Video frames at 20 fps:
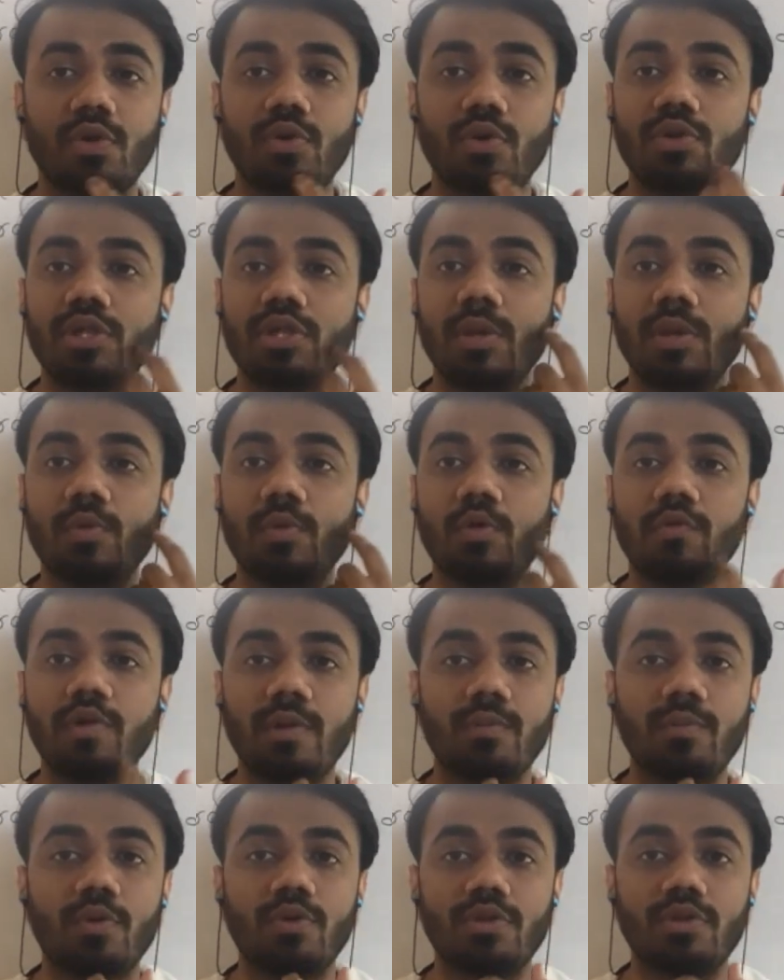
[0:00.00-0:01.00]
the only
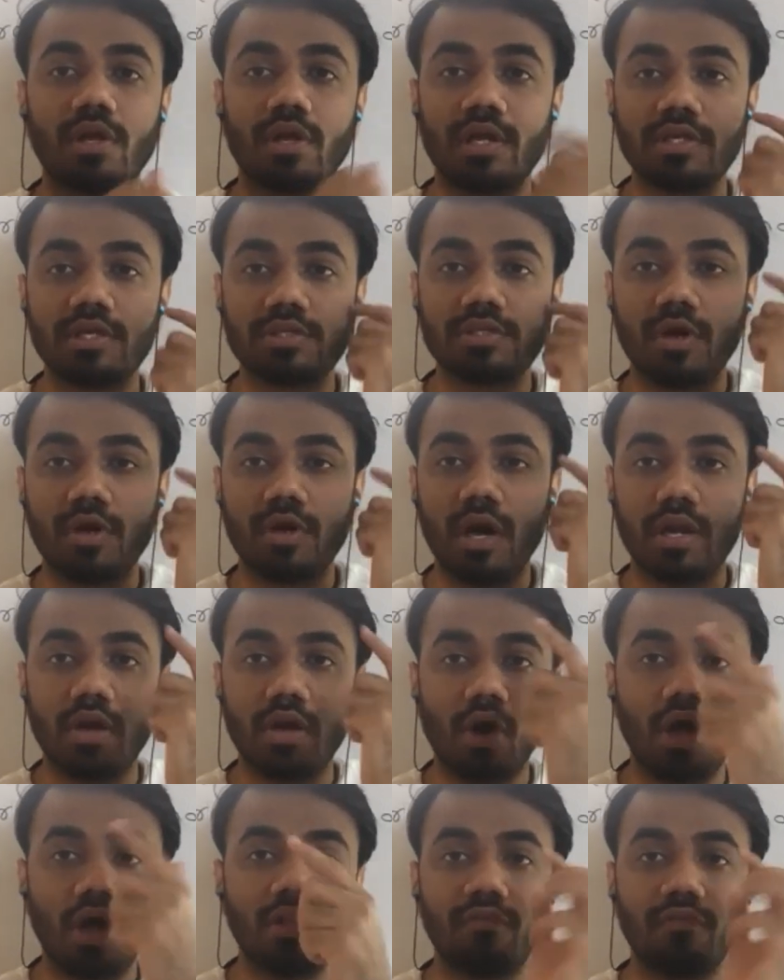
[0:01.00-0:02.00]
moving bone. The rest are
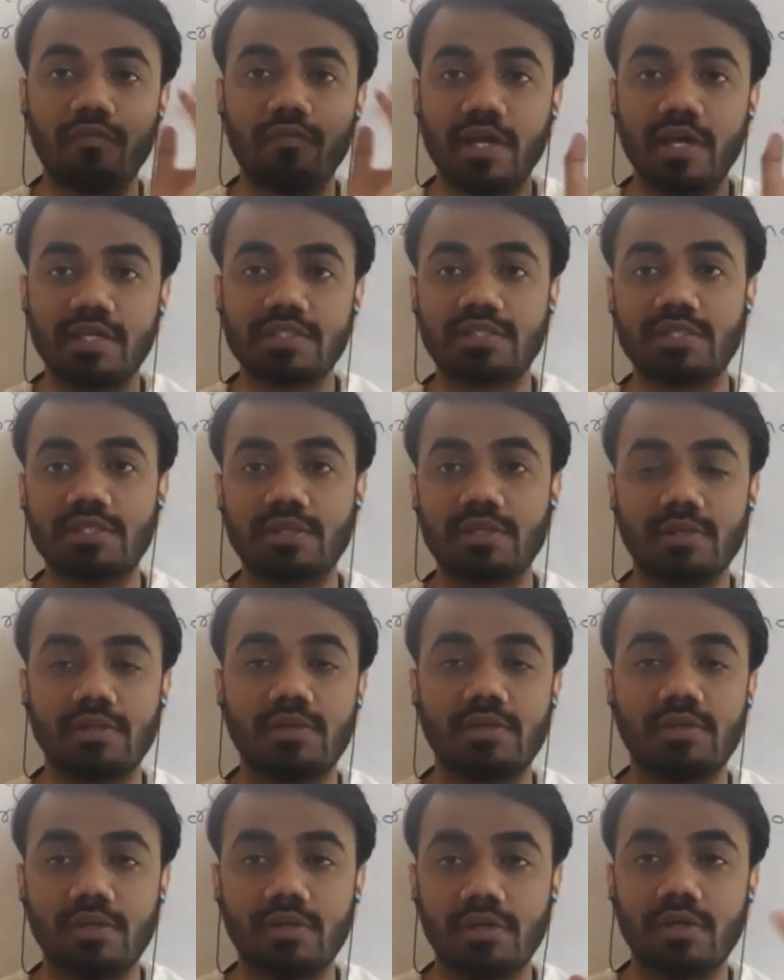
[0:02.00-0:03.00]
all fixed,
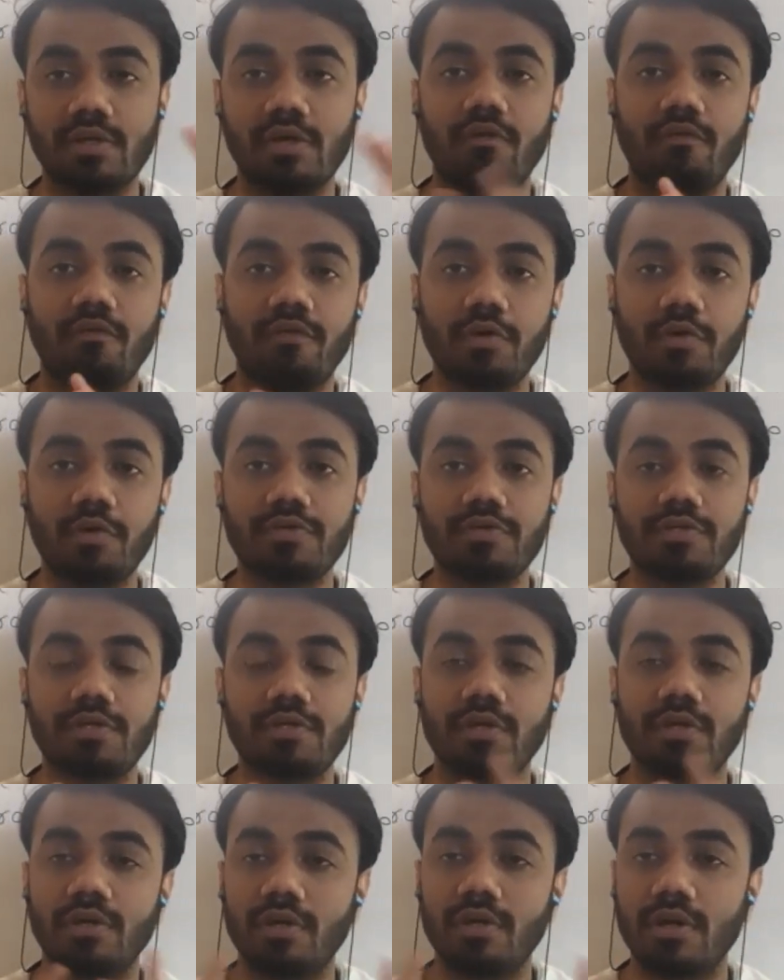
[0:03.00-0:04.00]
fused
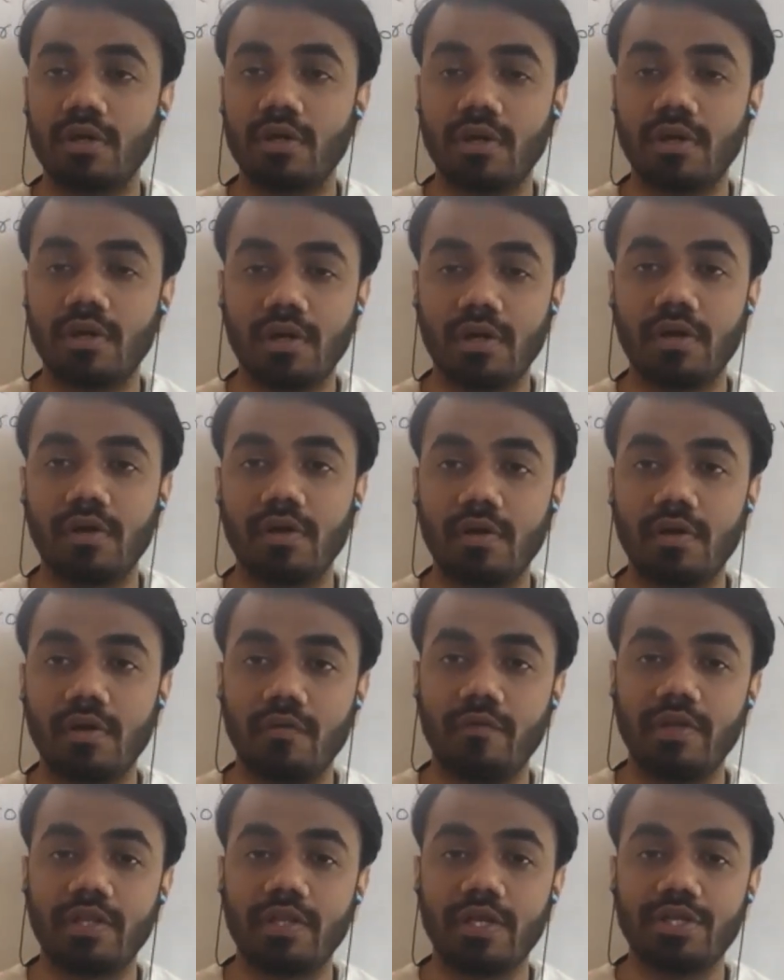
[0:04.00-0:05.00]

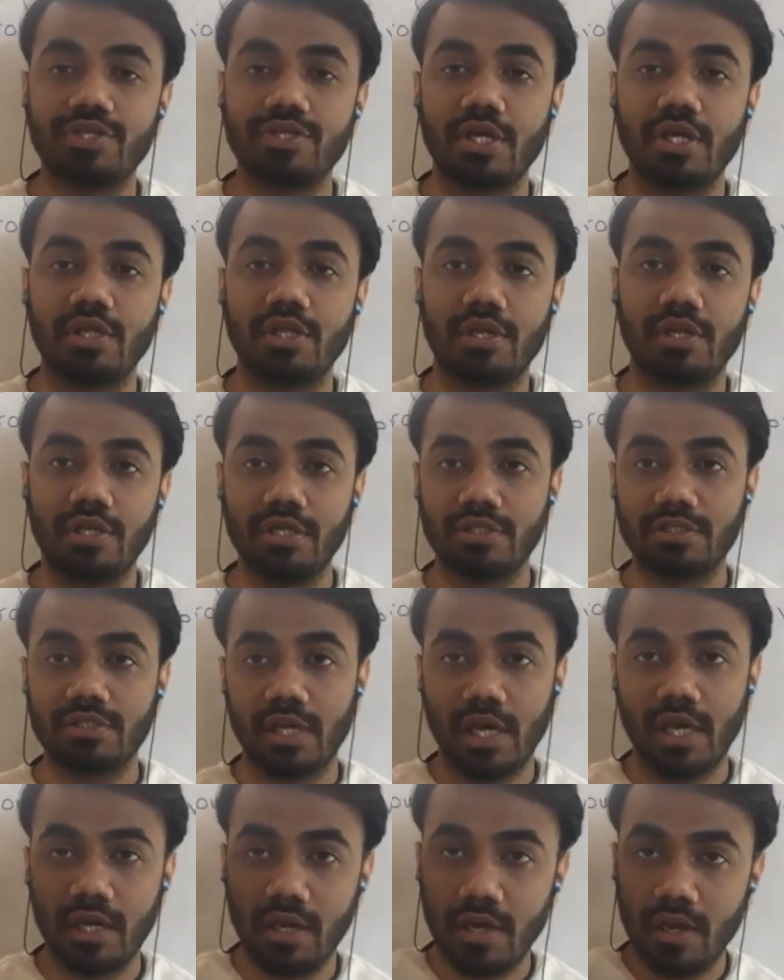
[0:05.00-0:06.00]
with each other. These
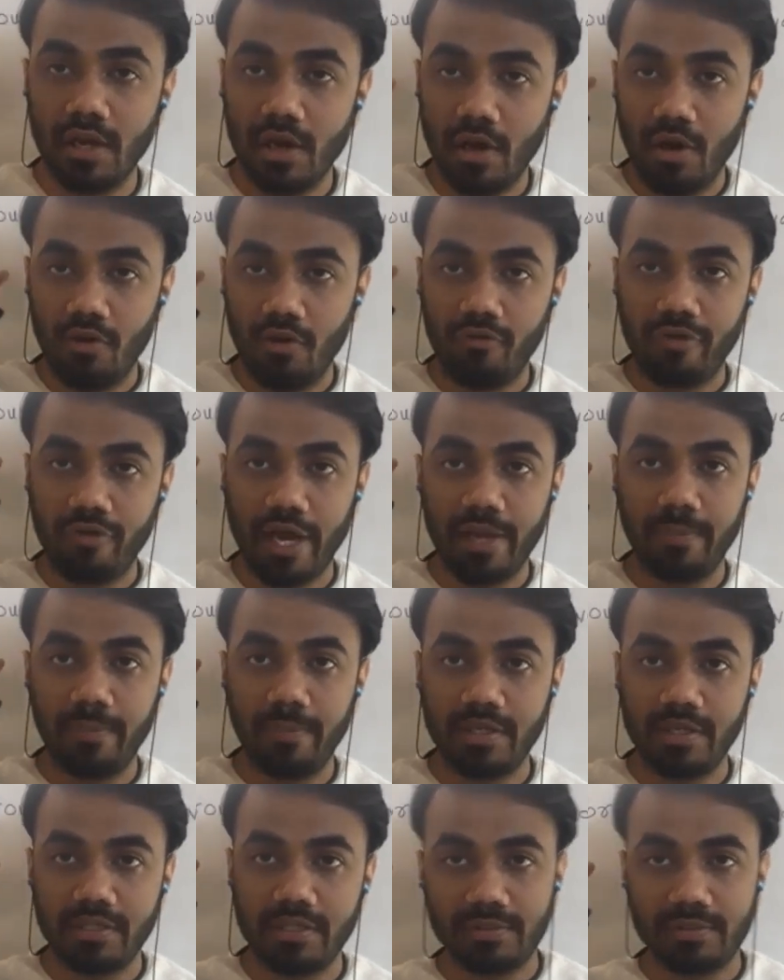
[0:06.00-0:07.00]
are
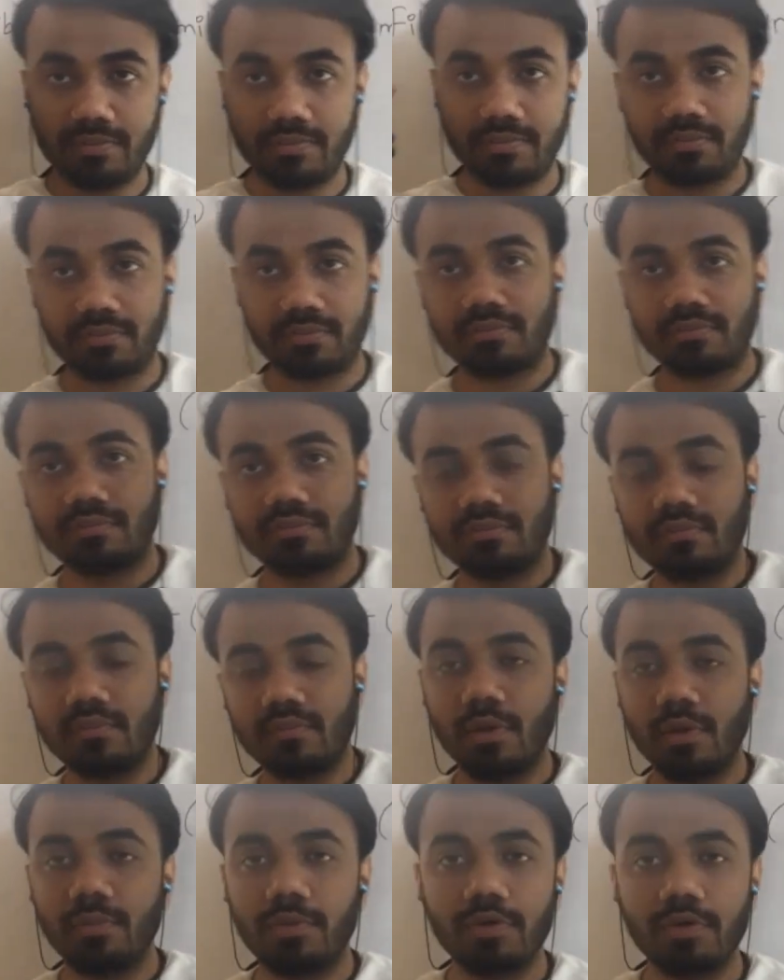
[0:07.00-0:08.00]
fibrous
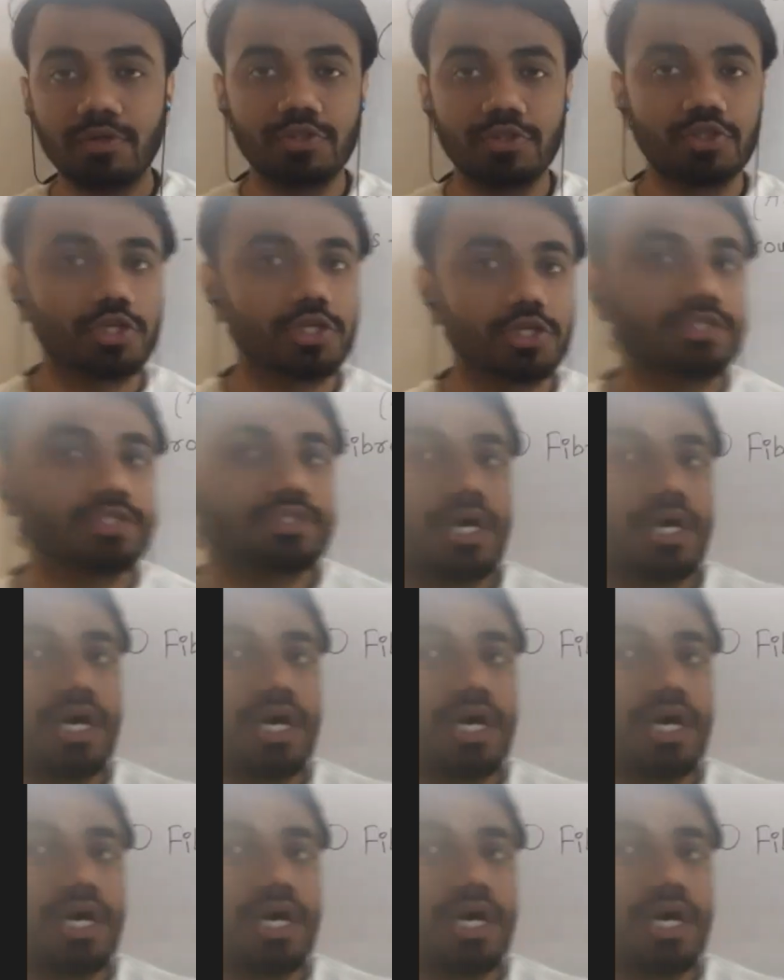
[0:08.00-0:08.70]
bone joints,